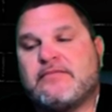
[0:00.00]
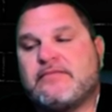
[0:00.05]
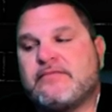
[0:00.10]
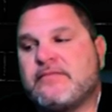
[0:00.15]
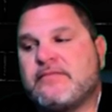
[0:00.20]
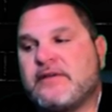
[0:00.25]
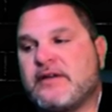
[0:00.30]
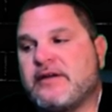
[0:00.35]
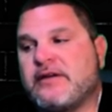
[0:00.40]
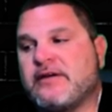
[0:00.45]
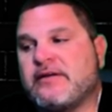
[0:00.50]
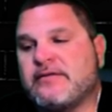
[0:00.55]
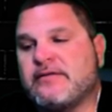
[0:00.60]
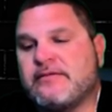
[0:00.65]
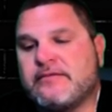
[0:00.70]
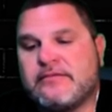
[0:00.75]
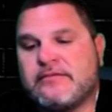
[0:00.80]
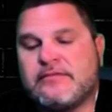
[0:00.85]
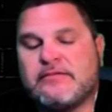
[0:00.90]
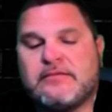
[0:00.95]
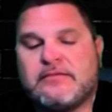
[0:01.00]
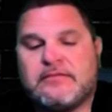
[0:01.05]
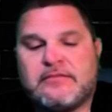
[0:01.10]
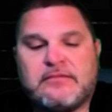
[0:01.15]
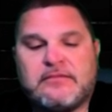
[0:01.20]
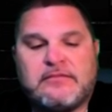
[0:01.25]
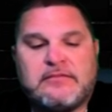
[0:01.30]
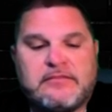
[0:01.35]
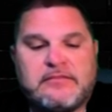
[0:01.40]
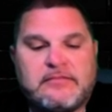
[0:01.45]
And
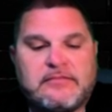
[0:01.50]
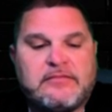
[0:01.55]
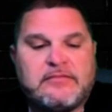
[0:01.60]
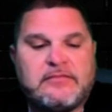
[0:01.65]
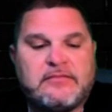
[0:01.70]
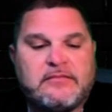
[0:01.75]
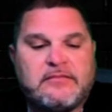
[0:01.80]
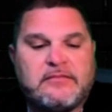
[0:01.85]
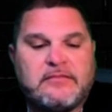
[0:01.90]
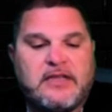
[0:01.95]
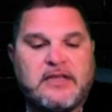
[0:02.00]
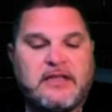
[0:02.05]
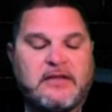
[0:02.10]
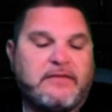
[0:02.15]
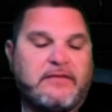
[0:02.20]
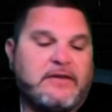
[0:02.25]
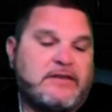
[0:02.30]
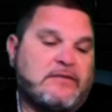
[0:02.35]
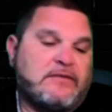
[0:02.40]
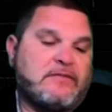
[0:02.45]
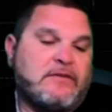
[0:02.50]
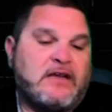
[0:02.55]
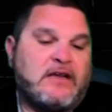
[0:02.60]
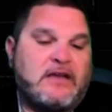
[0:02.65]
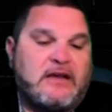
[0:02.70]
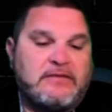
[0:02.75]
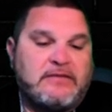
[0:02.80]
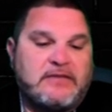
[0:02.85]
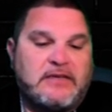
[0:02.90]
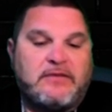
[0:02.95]
they're the reason why
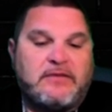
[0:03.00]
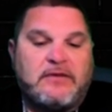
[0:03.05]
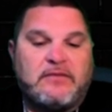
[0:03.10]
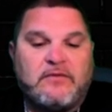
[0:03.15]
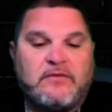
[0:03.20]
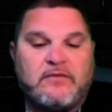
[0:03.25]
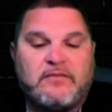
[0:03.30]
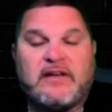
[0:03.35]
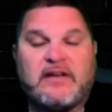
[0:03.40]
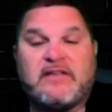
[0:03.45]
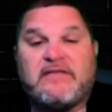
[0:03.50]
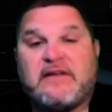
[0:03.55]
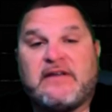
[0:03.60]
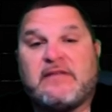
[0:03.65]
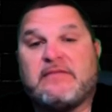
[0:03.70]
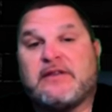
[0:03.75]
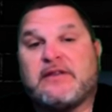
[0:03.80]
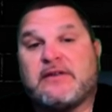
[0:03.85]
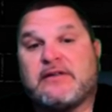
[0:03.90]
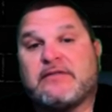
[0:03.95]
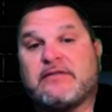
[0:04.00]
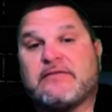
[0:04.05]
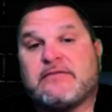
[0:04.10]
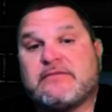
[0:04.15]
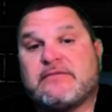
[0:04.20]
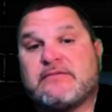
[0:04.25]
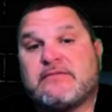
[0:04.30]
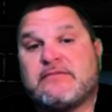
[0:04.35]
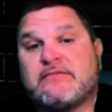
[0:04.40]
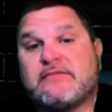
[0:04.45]
I was able to move my family here.
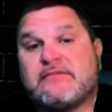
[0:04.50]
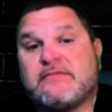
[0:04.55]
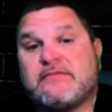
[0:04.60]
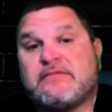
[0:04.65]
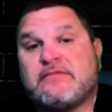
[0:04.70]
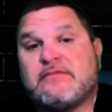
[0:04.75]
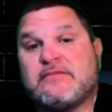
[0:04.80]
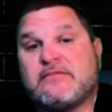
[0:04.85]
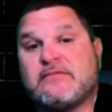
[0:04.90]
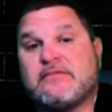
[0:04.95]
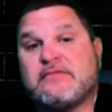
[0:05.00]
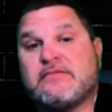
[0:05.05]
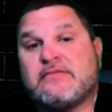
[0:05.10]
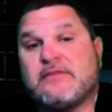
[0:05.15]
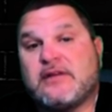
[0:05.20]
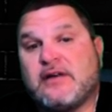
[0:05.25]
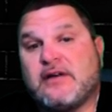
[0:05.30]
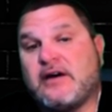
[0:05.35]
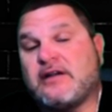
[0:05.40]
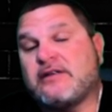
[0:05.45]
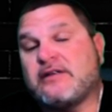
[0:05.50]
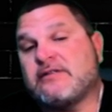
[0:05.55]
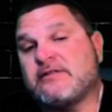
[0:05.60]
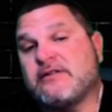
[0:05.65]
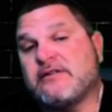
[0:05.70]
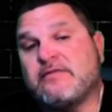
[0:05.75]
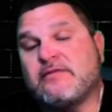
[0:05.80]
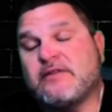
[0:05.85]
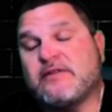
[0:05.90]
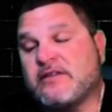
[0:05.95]

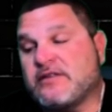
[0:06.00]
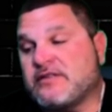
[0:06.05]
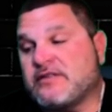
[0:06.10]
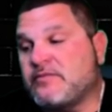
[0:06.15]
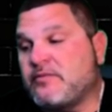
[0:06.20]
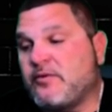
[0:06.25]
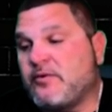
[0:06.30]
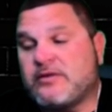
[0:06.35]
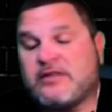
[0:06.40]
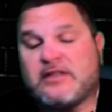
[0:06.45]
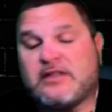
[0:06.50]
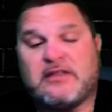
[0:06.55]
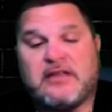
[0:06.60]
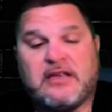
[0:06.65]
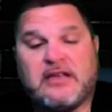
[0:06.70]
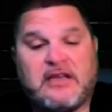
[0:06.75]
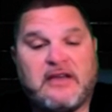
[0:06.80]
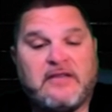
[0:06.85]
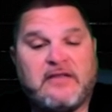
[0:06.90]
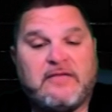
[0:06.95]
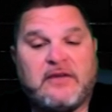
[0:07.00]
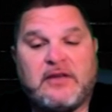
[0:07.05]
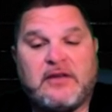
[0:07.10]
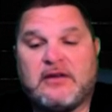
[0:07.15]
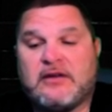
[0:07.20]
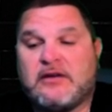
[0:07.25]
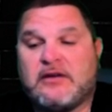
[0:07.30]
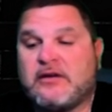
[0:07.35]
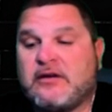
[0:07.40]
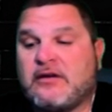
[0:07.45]
Honestly, with the support that they gave me,
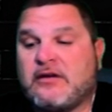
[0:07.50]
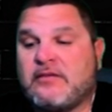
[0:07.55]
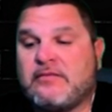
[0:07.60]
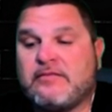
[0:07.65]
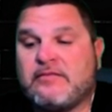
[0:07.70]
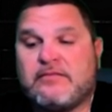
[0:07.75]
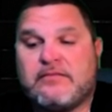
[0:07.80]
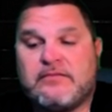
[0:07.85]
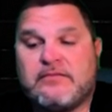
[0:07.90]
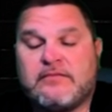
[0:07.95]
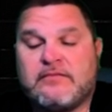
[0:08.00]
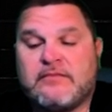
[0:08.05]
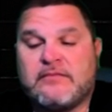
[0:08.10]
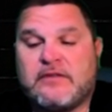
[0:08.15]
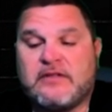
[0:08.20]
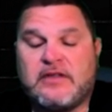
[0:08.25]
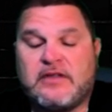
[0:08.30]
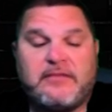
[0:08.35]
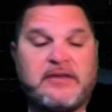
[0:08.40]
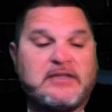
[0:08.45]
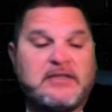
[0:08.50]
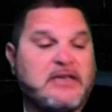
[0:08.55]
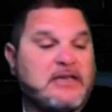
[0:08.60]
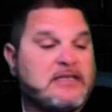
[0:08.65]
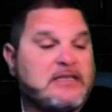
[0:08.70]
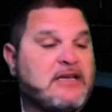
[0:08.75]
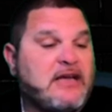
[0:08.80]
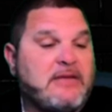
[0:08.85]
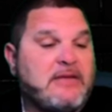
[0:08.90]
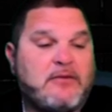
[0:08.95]
let me take
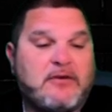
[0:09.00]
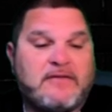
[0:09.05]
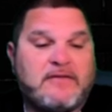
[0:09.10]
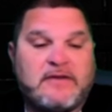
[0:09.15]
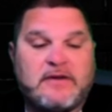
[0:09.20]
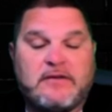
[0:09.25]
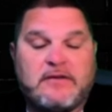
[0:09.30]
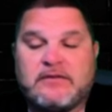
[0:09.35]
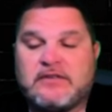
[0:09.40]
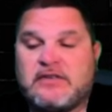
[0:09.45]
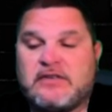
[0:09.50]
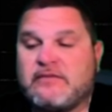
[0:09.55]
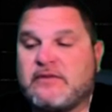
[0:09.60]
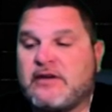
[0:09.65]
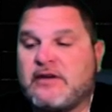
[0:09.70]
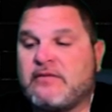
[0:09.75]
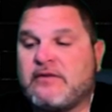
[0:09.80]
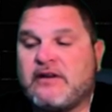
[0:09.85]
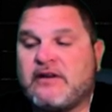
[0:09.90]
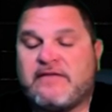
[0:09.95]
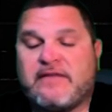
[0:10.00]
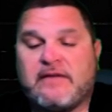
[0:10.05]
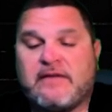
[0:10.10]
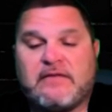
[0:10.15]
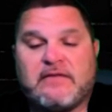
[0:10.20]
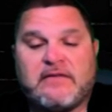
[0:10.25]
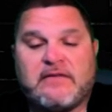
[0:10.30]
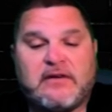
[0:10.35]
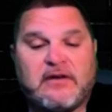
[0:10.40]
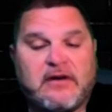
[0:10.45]
time off to go see my wife. They
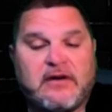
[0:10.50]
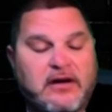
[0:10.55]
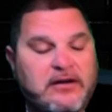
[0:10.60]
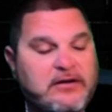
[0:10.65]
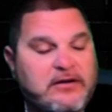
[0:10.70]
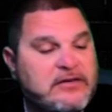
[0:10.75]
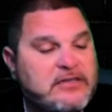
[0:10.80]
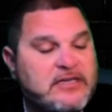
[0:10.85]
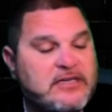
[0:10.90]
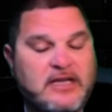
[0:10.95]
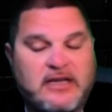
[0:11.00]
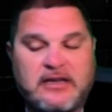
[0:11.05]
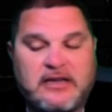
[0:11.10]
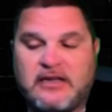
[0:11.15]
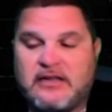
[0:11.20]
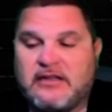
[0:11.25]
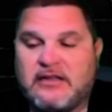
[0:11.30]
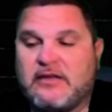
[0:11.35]
were understanding.